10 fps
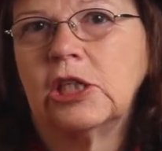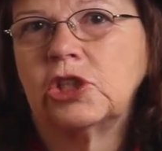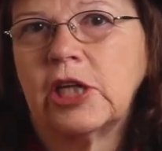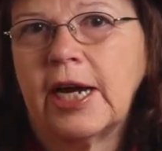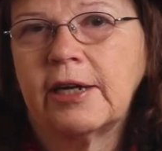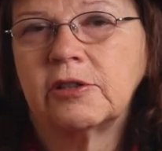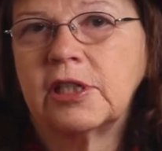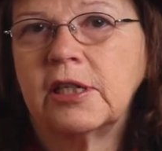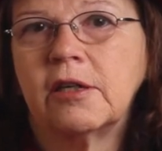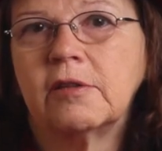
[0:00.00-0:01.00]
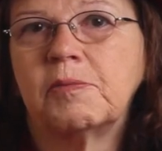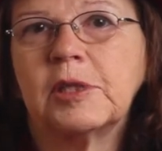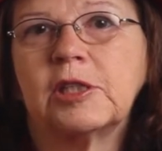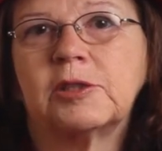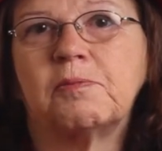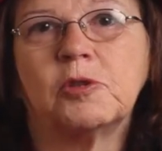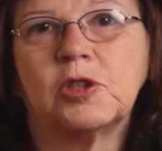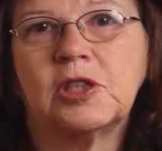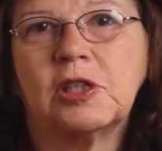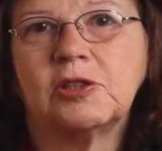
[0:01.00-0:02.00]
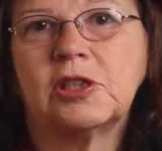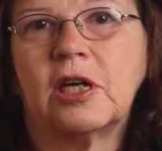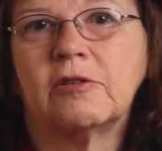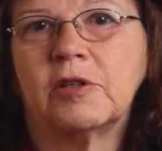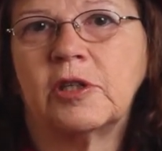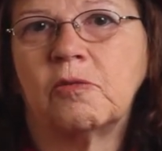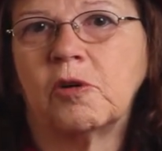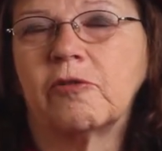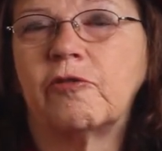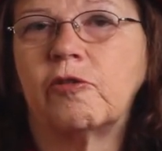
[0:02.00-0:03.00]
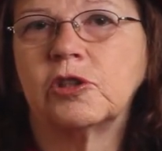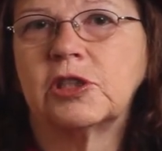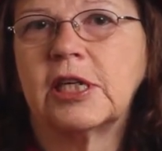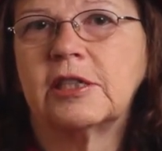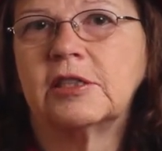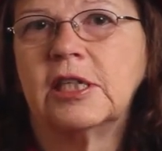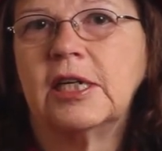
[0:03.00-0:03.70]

Childcare, because most adults are in the workforce now,